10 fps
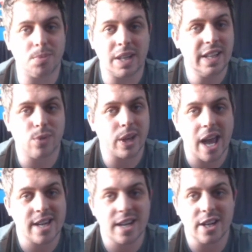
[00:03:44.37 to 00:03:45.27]
believe we're
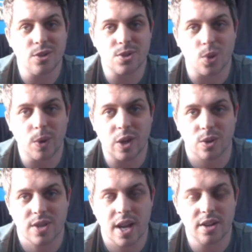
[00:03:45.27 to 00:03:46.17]
getting any new story
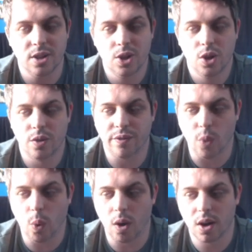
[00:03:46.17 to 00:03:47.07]
content
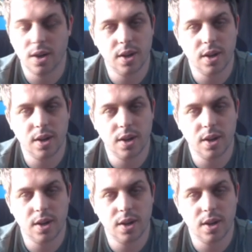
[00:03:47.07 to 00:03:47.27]
for